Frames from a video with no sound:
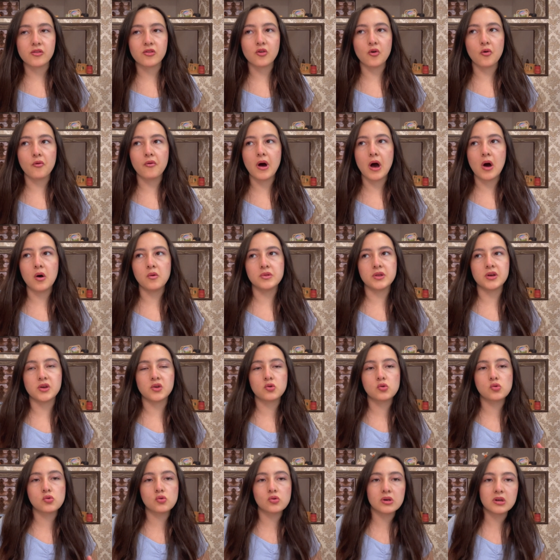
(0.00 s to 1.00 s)
of how they
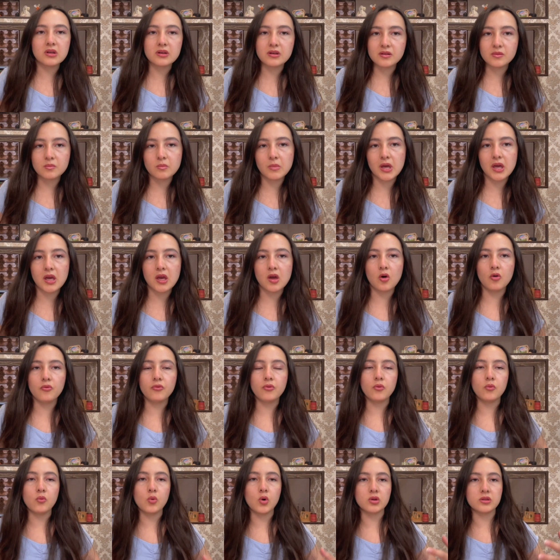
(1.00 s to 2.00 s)
treated me, of
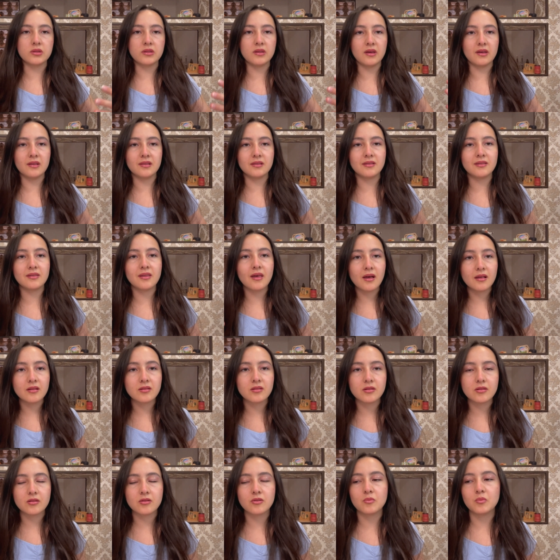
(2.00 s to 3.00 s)
what they
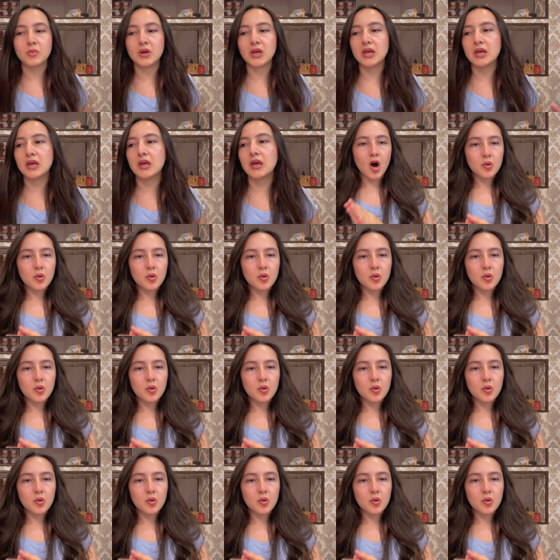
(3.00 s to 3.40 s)
done to me.